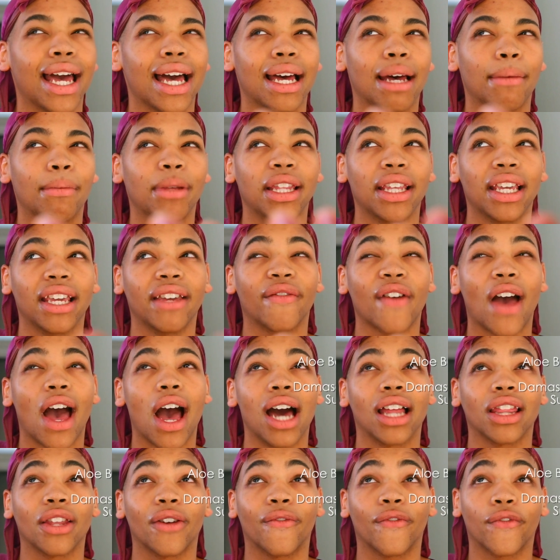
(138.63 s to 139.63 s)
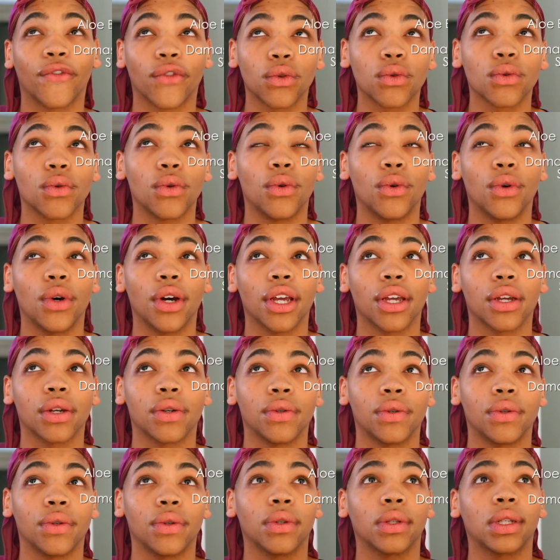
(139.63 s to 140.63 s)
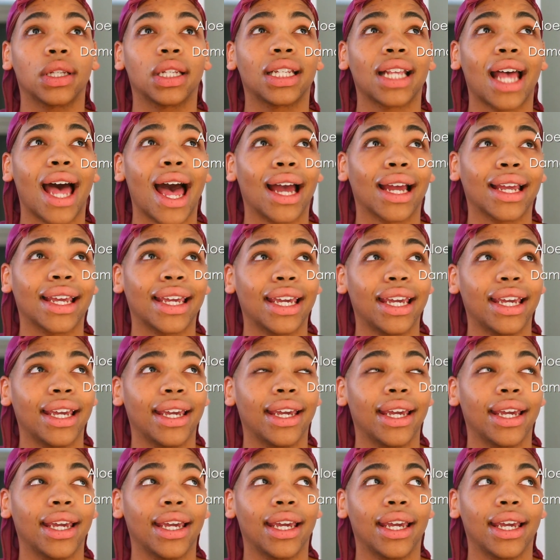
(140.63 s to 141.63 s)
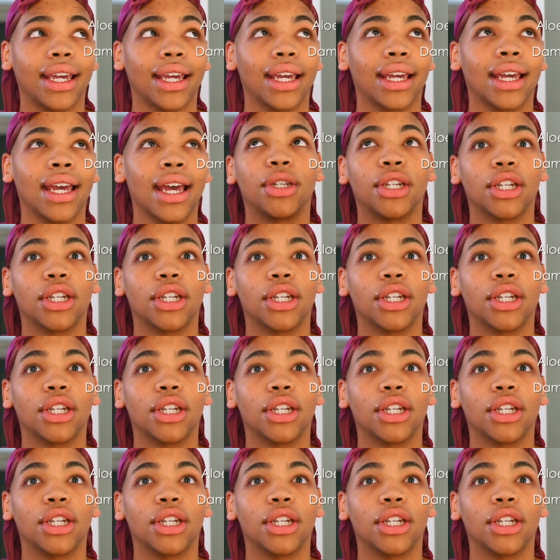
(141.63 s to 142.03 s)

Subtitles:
I believe olive fruit oil, sake,